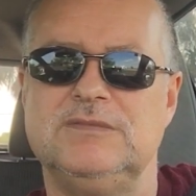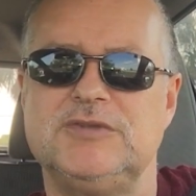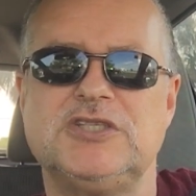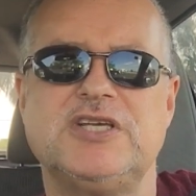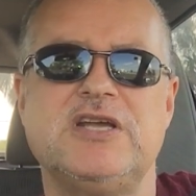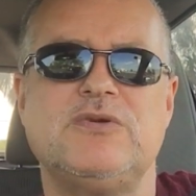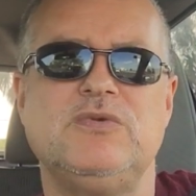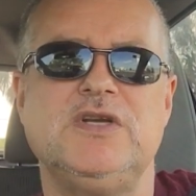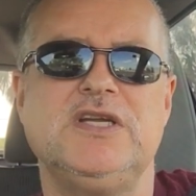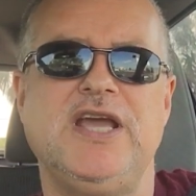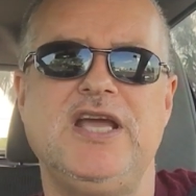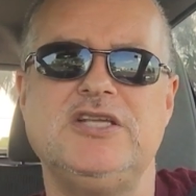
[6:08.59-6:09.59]
Just like
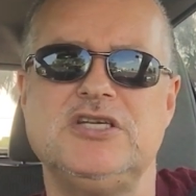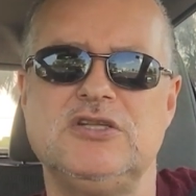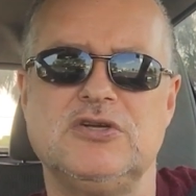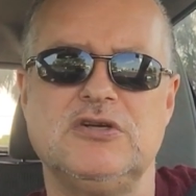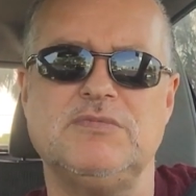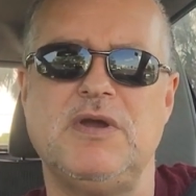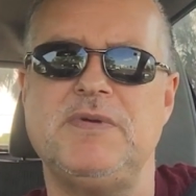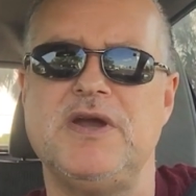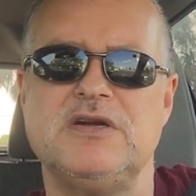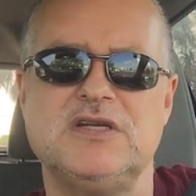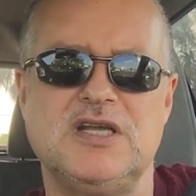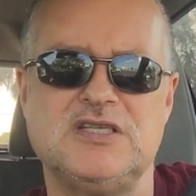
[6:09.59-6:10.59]
engaging in terms of my
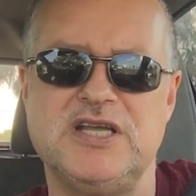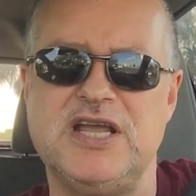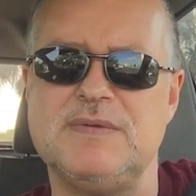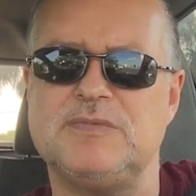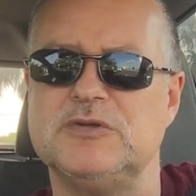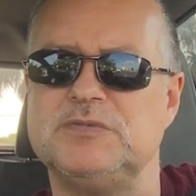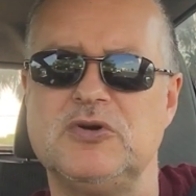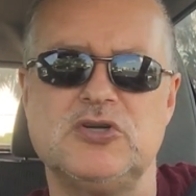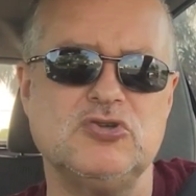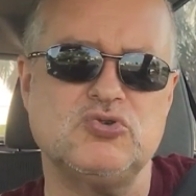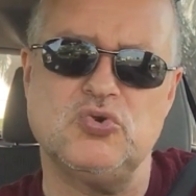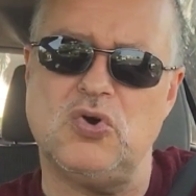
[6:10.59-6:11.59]
parenting example, it's about
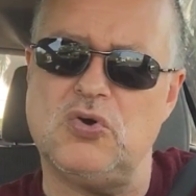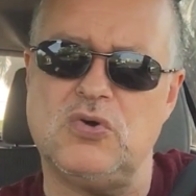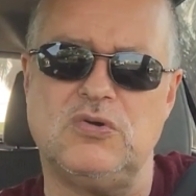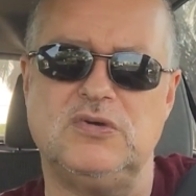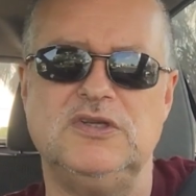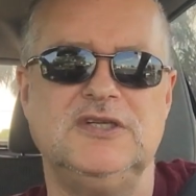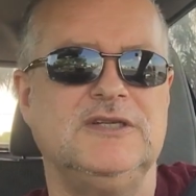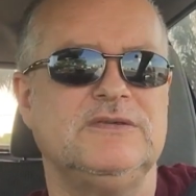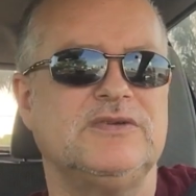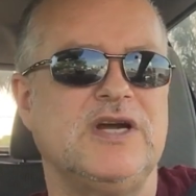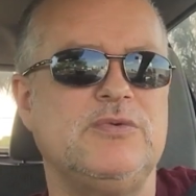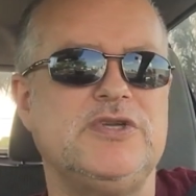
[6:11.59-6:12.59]
control, right?